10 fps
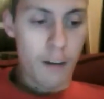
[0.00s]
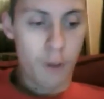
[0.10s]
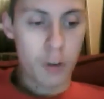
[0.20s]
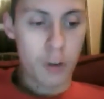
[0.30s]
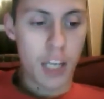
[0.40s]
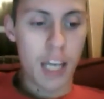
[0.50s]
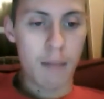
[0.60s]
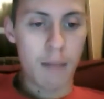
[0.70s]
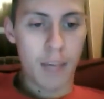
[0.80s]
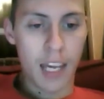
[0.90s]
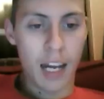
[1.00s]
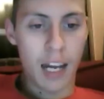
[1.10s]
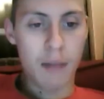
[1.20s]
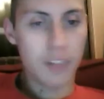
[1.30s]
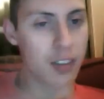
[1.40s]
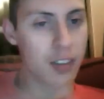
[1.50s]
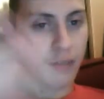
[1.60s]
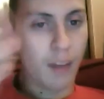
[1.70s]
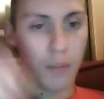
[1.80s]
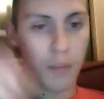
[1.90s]
First game, and I'm just
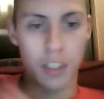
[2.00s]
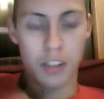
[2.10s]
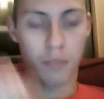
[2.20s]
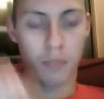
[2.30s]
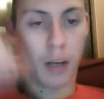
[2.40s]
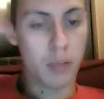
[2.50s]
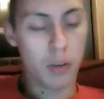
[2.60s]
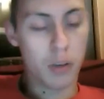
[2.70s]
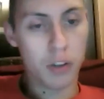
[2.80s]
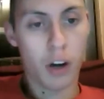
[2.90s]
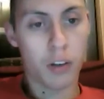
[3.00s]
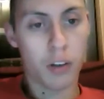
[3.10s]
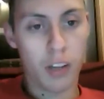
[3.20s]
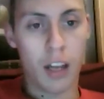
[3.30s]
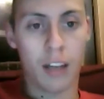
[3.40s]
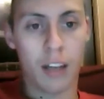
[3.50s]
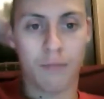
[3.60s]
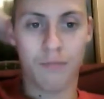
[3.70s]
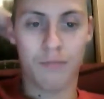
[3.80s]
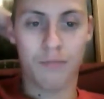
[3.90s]
gonna might as well start
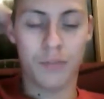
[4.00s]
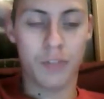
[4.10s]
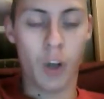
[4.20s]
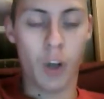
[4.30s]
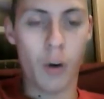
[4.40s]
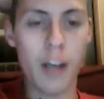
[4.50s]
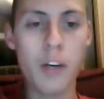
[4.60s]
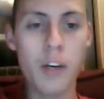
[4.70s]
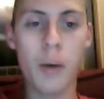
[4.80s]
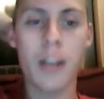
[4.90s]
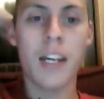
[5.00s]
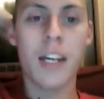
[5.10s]
go right into it.